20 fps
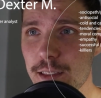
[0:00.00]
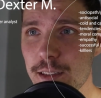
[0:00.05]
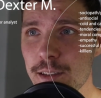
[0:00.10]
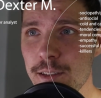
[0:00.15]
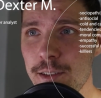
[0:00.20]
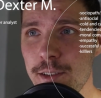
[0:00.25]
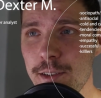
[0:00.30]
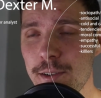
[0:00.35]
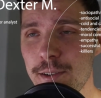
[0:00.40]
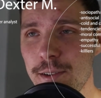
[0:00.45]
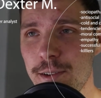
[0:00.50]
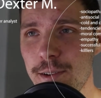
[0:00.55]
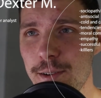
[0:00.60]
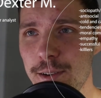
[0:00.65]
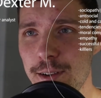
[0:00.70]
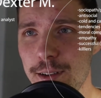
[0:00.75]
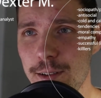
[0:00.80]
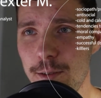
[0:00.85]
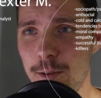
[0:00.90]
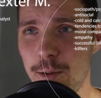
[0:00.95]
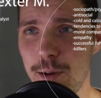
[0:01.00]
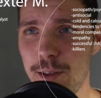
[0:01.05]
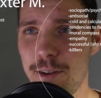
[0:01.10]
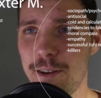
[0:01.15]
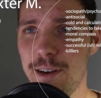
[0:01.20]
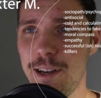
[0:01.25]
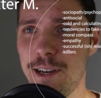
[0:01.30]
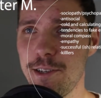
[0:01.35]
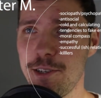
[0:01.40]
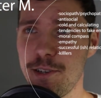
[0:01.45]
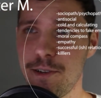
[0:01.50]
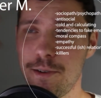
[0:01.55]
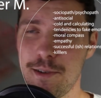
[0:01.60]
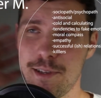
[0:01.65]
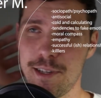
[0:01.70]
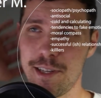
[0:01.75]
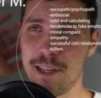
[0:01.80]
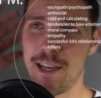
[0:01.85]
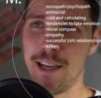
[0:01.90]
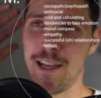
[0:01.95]
So whether or not Joe
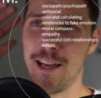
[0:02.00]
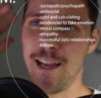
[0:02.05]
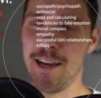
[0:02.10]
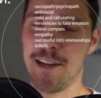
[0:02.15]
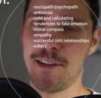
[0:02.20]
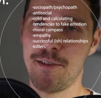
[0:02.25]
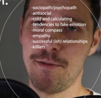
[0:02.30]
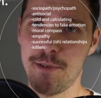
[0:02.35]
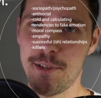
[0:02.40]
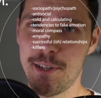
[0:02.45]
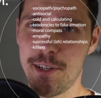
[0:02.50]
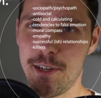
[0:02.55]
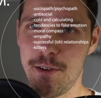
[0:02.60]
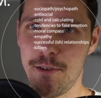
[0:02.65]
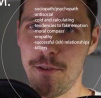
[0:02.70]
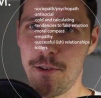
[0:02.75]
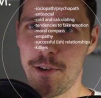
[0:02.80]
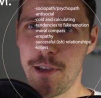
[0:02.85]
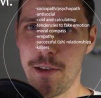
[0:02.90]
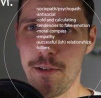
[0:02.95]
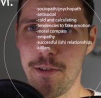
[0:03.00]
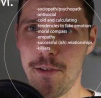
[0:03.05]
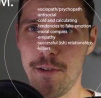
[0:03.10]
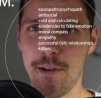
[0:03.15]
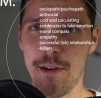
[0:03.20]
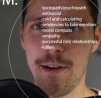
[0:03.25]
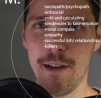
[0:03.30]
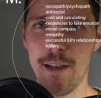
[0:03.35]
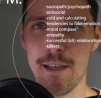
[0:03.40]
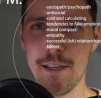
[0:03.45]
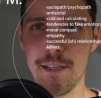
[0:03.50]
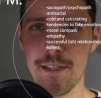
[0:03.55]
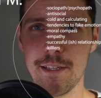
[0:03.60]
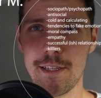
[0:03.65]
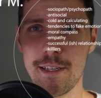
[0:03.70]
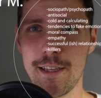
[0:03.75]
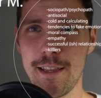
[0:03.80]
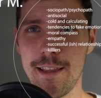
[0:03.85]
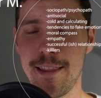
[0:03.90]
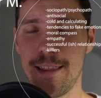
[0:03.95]
is an actual serial killer
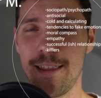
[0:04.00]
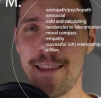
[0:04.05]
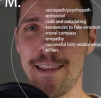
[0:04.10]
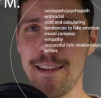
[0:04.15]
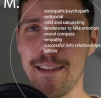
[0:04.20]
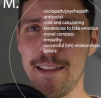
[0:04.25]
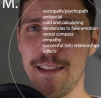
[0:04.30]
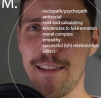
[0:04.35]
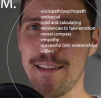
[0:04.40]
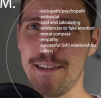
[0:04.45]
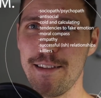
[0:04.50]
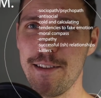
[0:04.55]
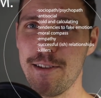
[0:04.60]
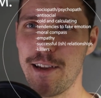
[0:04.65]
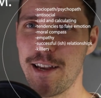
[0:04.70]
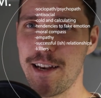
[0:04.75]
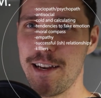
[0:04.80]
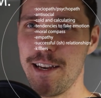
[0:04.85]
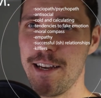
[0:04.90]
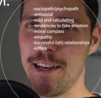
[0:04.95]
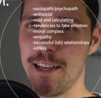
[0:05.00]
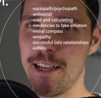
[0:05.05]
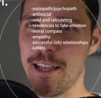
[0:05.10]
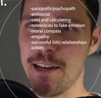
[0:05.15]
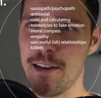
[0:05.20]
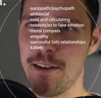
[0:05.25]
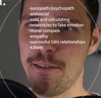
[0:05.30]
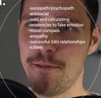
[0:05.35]
is, you kind of need to get into